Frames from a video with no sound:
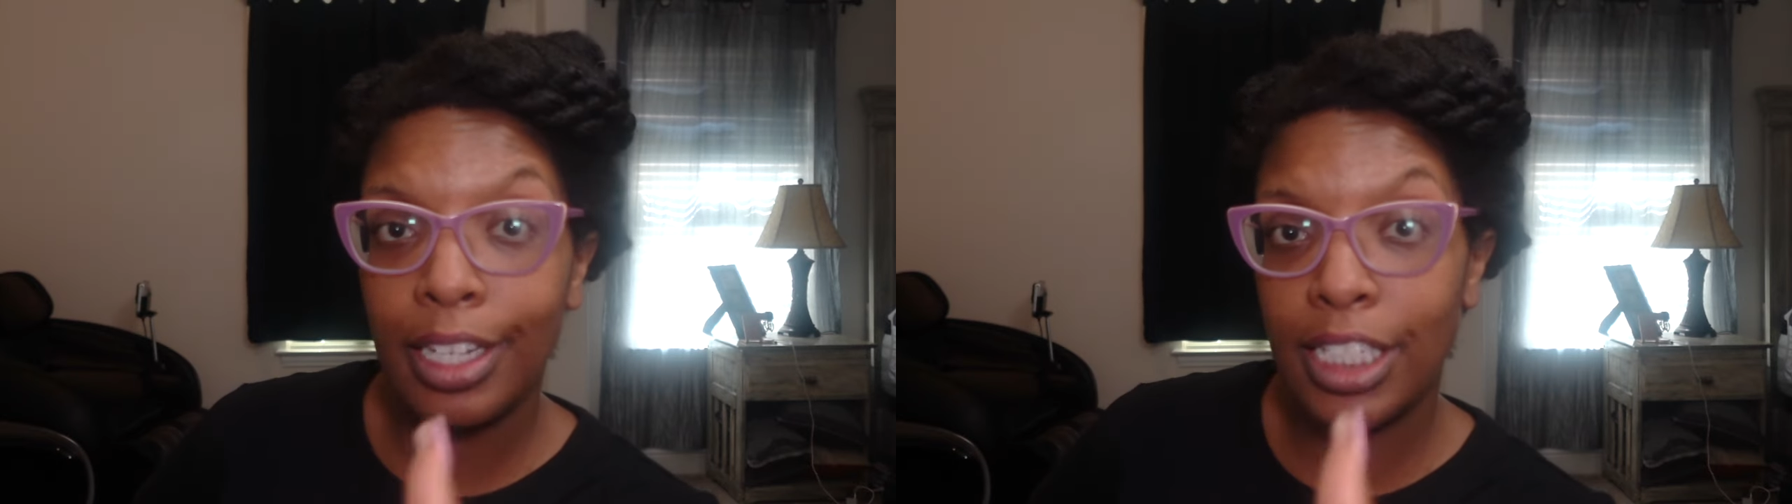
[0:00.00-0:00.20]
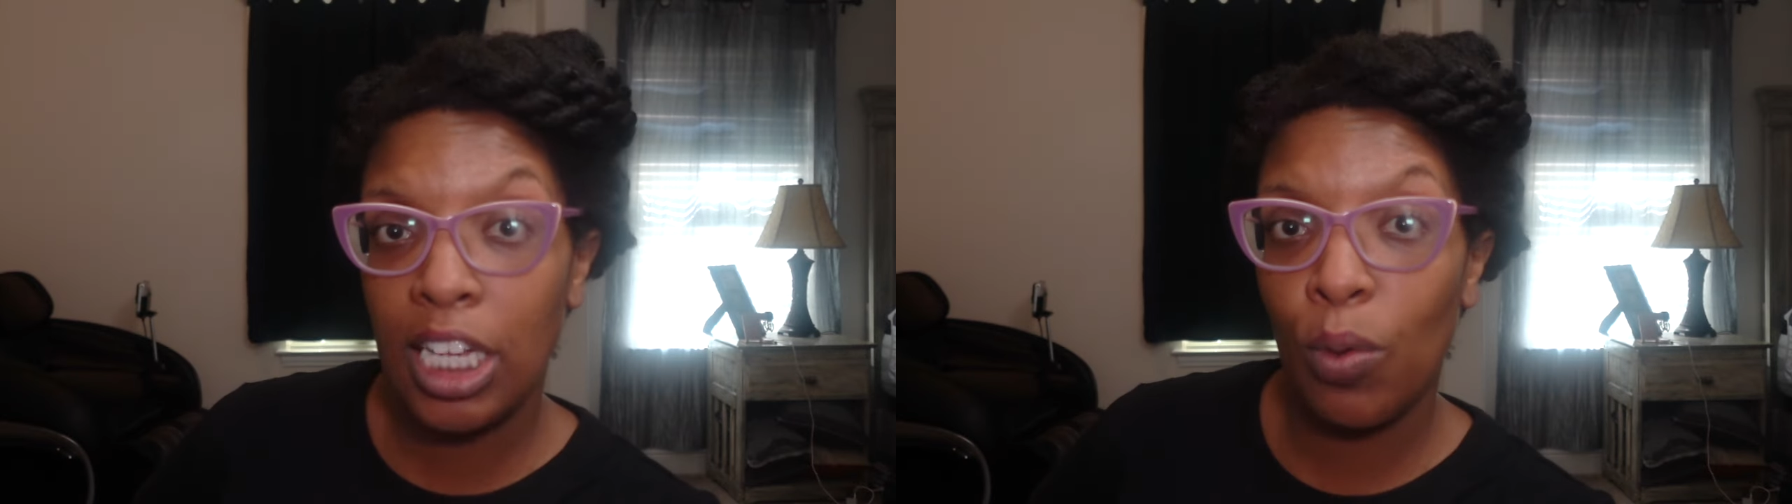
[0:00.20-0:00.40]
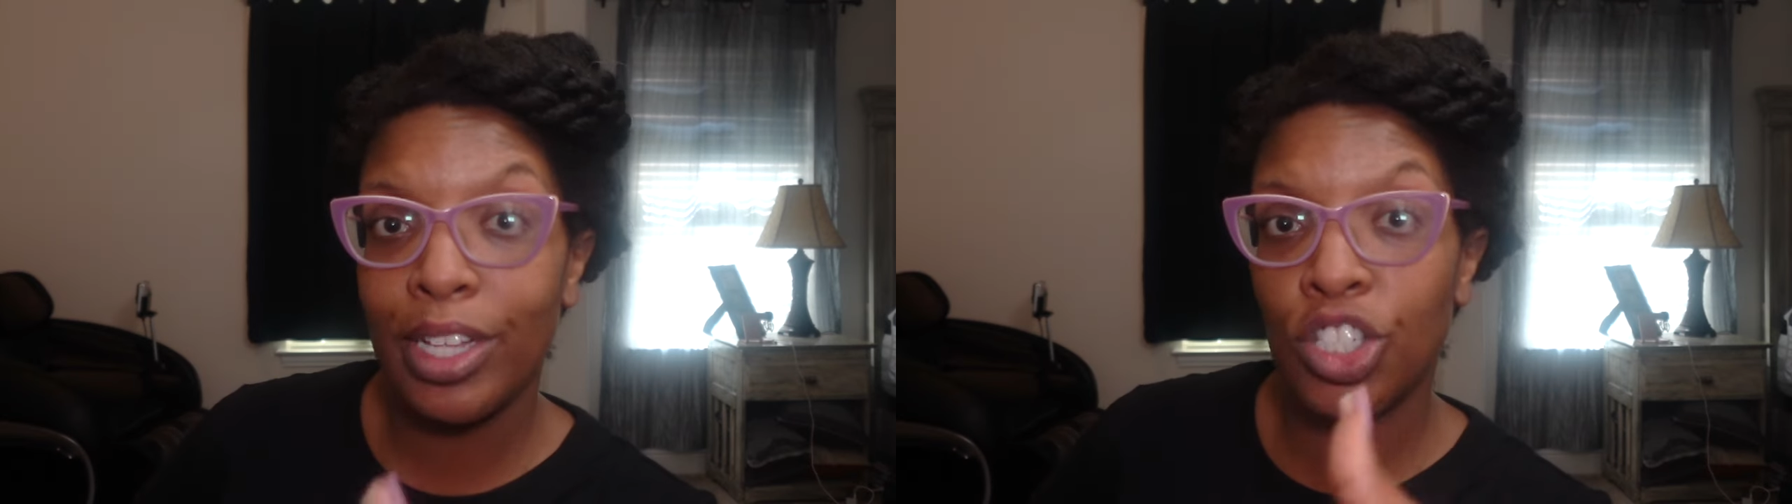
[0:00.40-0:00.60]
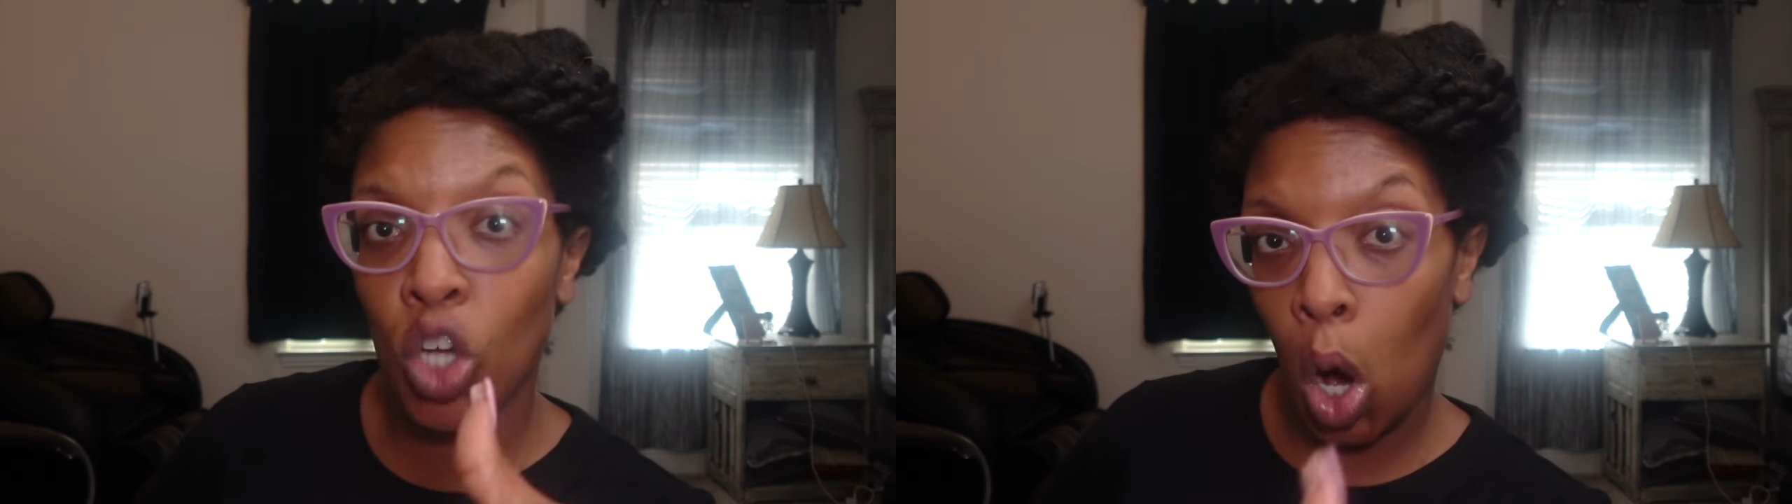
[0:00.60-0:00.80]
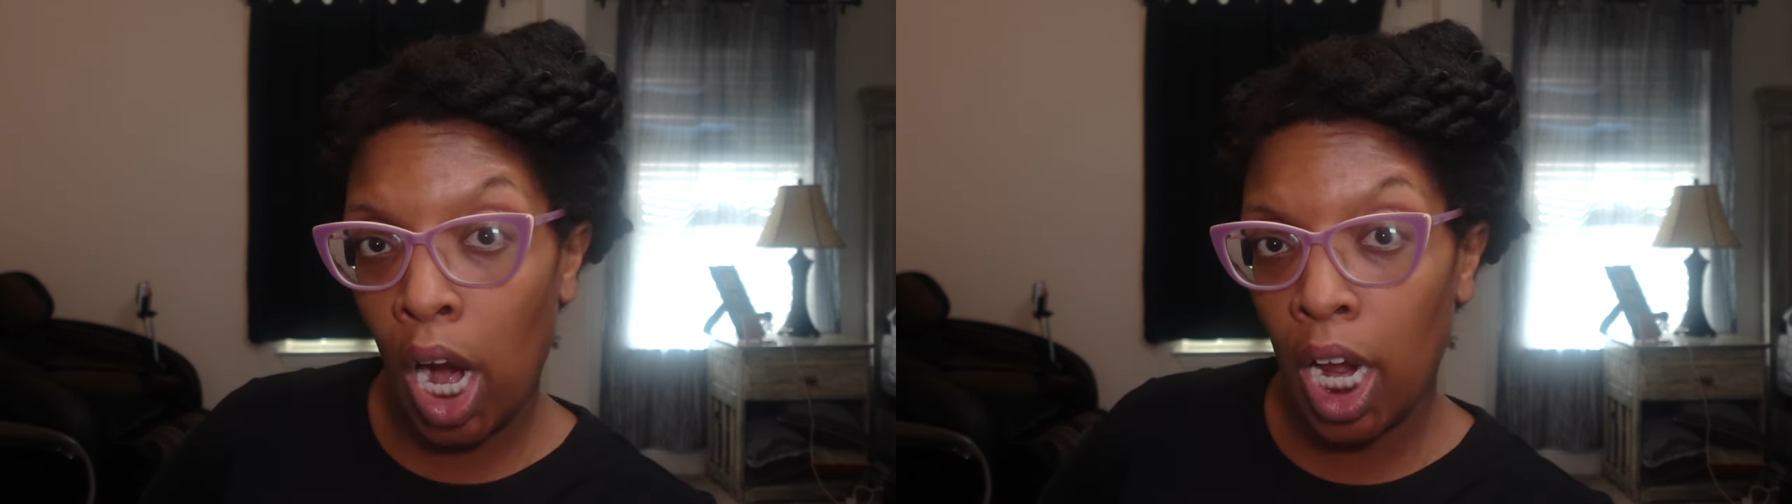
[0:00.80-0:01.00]
the series
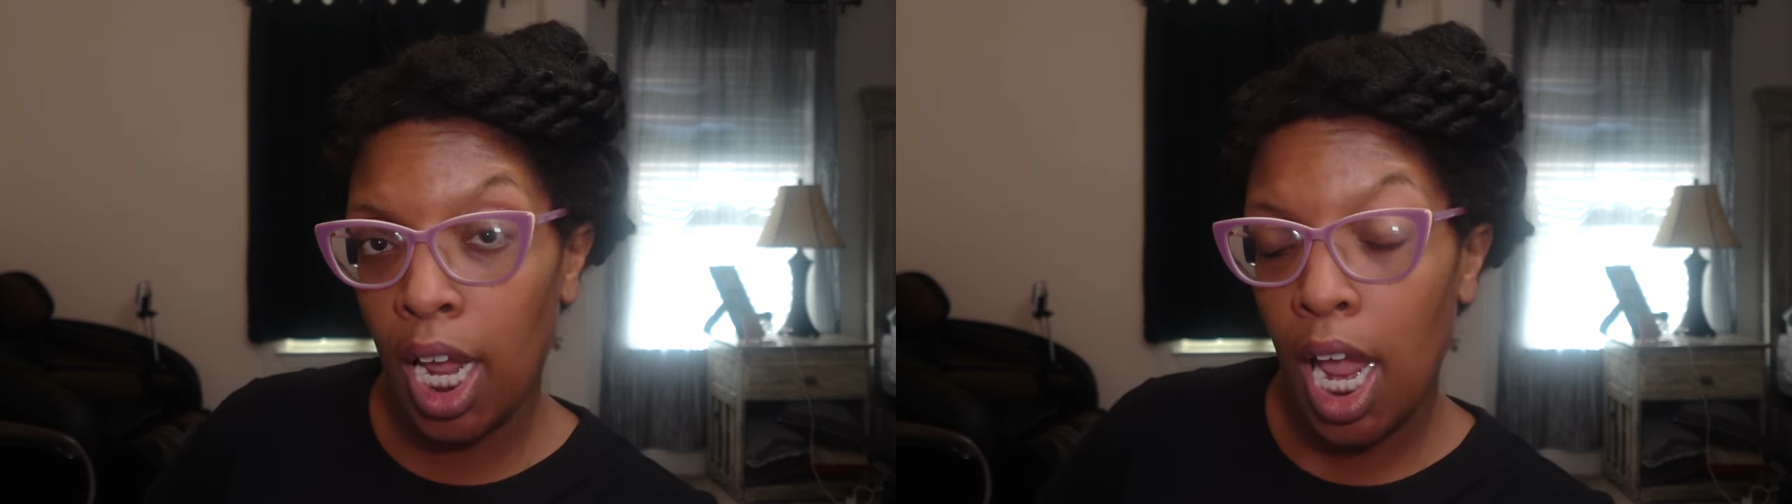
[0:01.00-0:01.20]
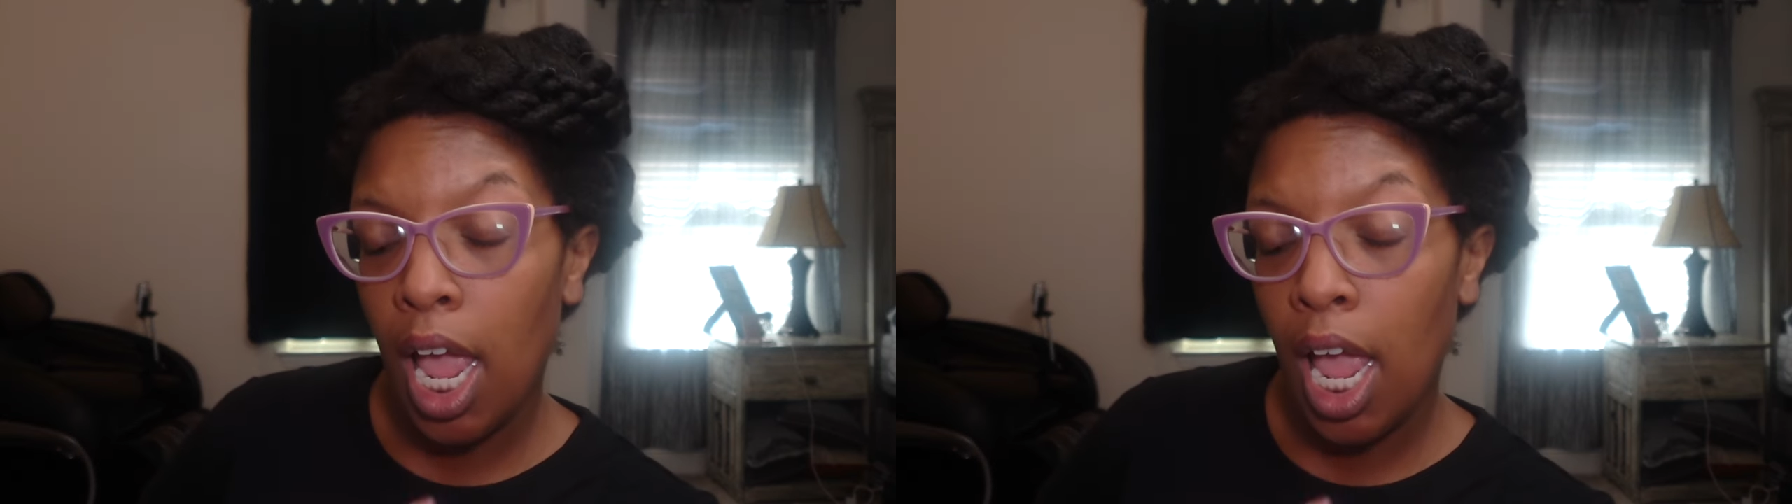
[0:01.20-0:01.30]
Dark?